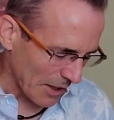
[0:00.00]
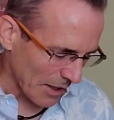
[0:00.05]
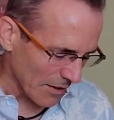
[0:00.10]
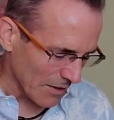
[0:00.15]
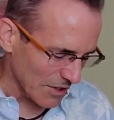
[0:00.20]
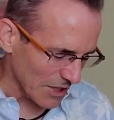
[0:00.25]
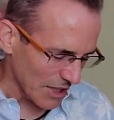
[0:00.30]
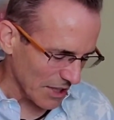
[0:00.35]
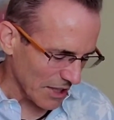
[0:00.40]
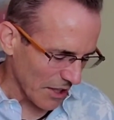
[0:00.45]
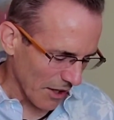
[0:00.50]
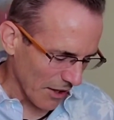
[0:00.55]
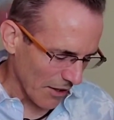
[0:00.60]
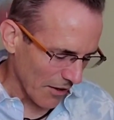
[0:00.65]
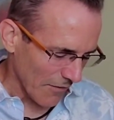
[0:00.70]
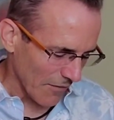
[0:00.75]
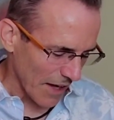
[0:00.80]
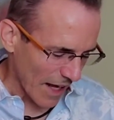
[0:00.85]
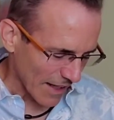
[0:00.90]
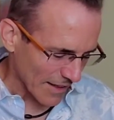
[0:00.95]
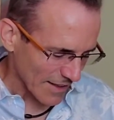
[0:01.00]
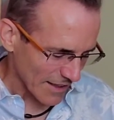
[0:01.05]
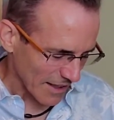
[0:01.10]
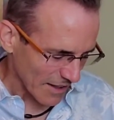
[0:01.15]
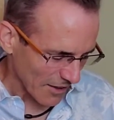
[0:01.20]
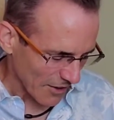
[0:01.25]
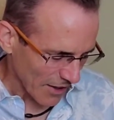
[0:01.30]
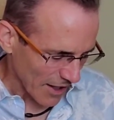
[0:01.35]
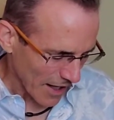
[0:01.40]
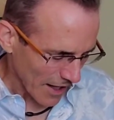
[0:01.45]
energy,
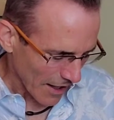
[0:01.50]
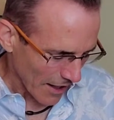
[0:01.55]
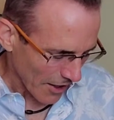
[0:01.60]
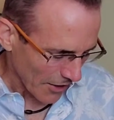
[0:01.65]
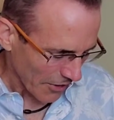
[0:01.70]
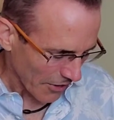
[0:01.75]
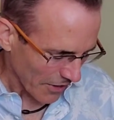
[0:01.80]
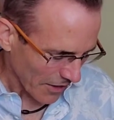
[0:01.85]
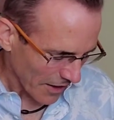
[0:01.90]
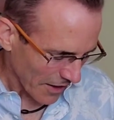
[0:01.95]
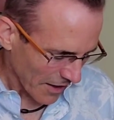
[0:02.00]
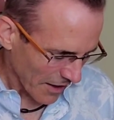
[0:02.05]
cardiovascular health,